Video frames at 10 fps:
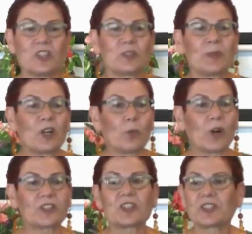
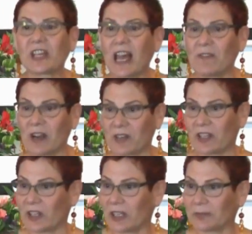Spirit wants us to have
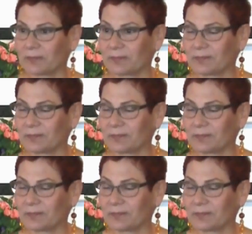everything.